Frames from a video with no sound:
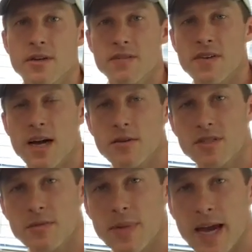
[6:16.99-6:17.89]
virus,
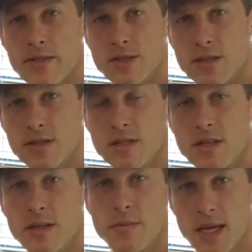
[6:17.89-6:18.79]
and pathogens
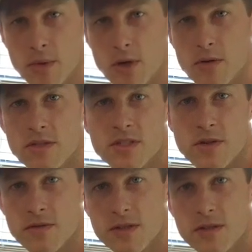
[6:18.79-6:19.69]
that may be on the
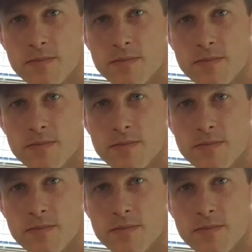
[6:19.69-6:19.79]
surface.